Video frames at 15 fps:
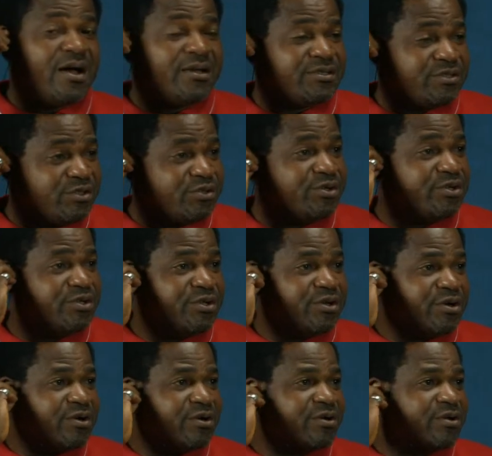during
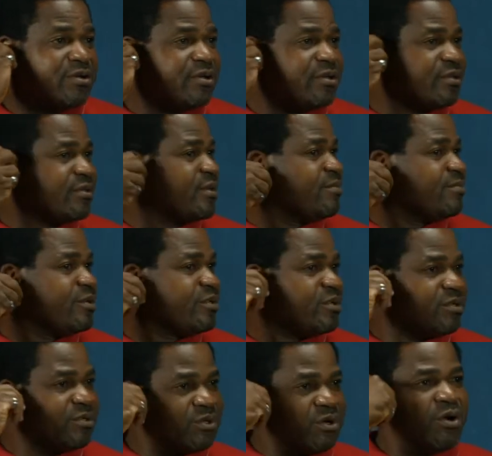your examination.
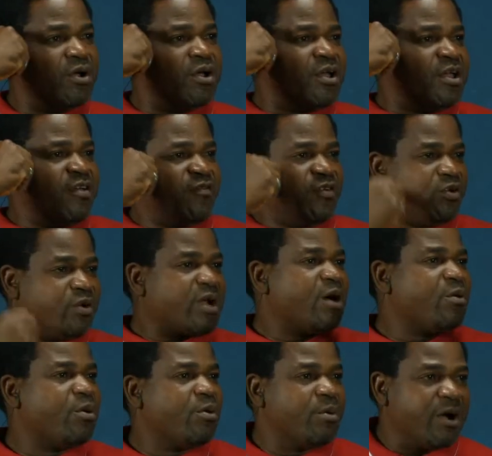So if you look at
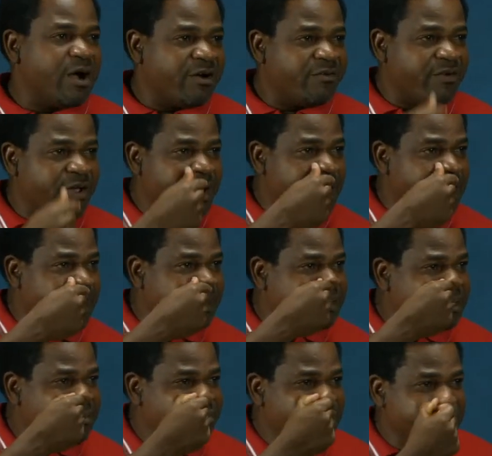what we have here, it said
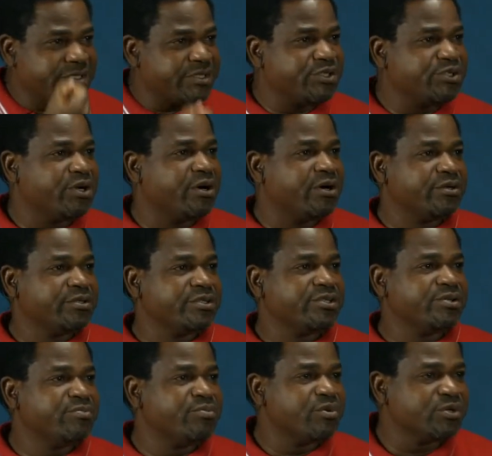Mr. John is the
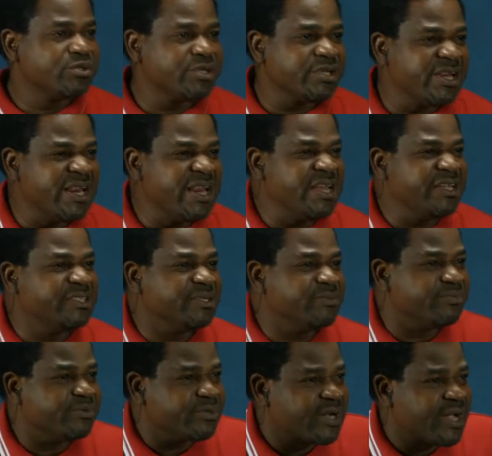most
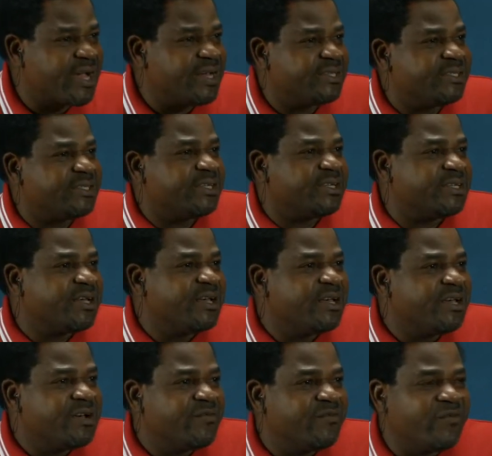eligible candidate
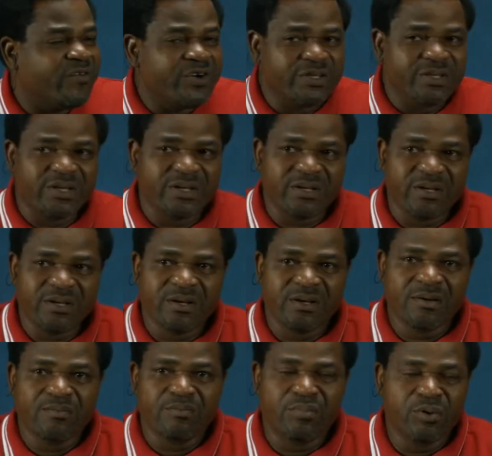for the
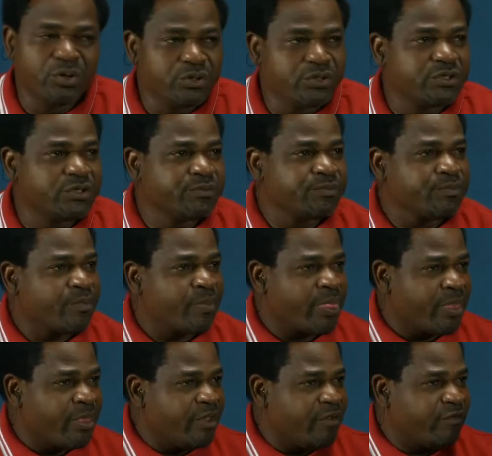post.
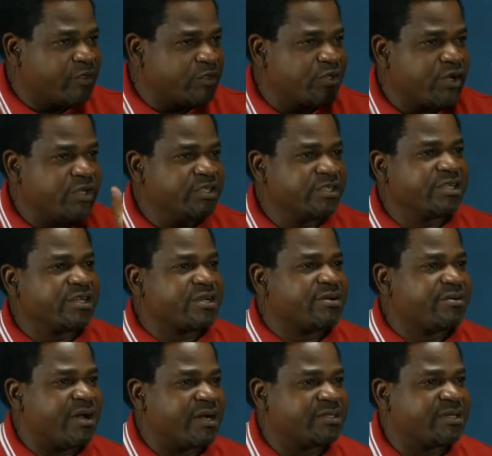If you study the
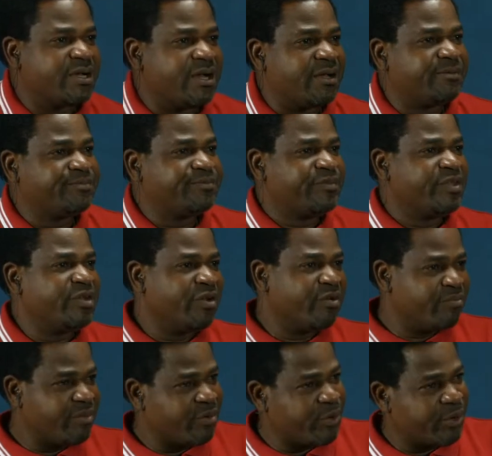character in
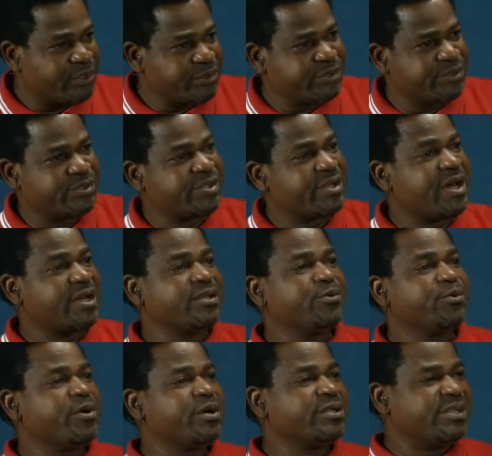number 1, you see that the
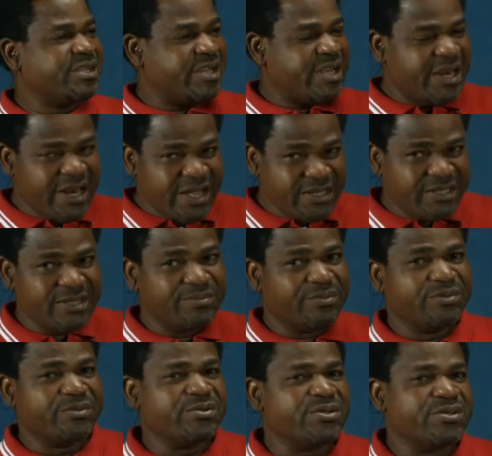word
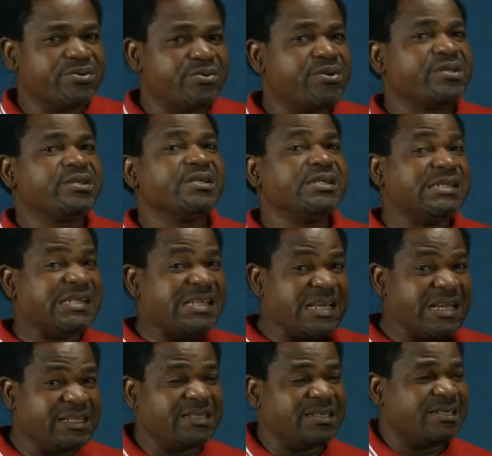eligible is written in
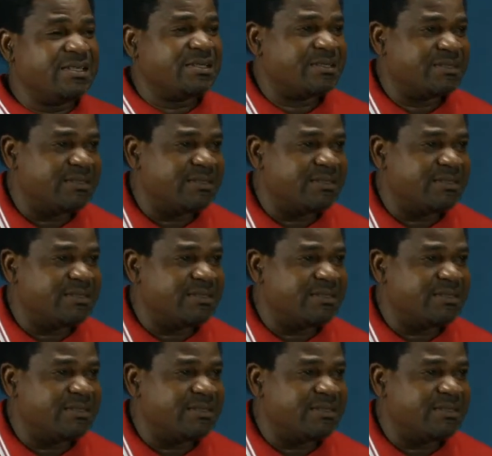italics.